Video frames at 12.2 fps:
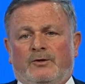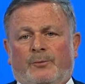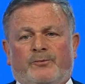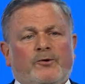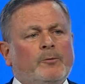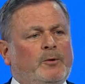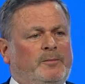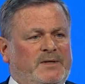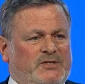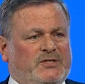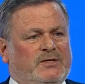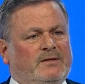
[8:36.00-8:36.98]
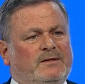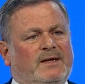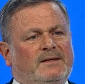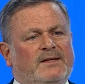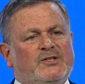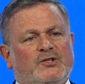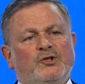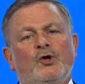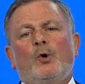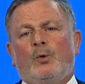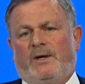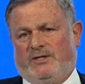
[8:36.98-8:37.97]
The problem is that this
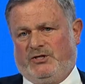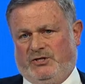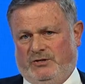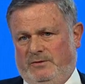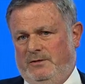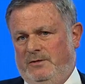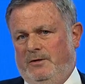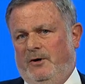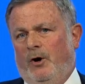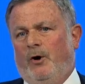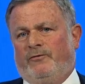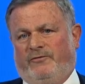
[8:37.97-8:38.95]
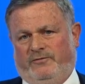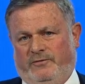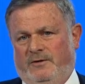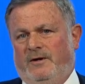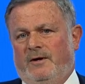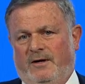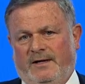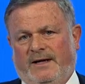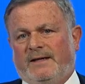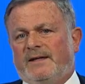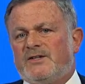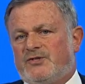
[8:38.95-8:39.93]
knowledge of a
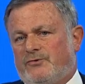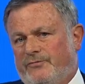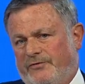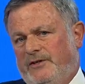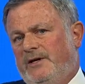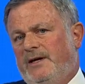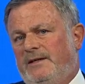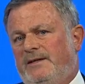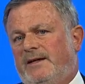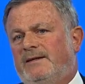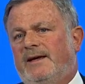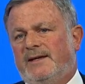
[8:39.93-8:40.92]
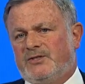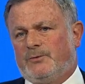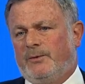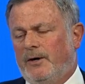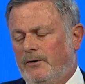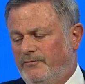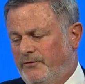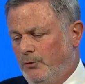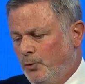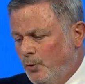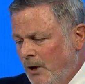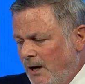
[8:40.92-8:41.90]
catastrophe that hangs above
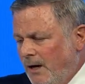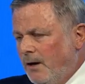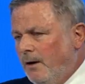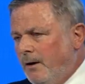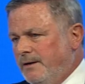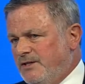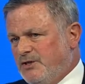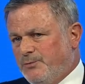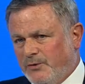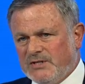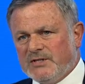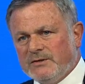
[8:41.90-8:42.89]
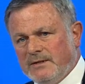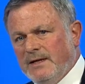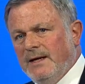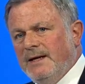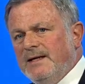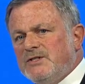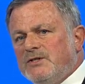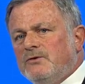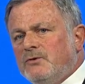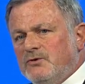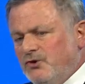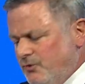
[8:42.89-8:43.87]
you is present is
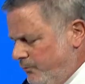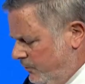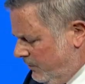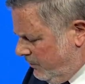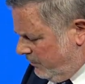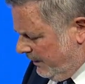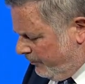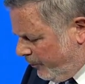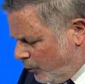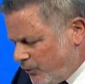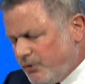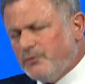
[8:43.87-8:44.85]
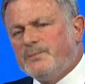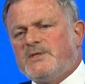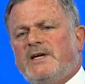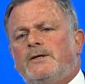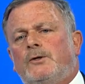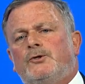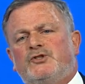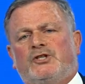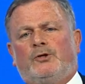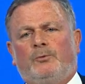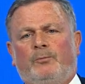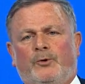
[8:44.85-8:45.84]
a important
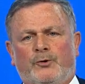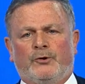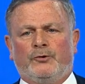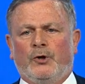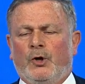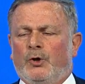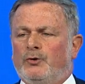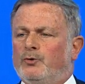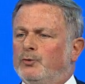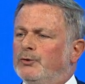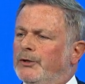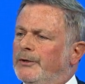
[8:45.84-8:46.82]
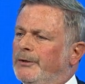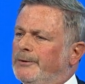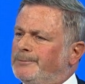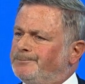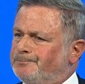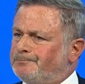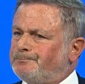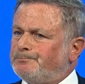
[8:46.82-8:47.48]
psychological burden to the, um,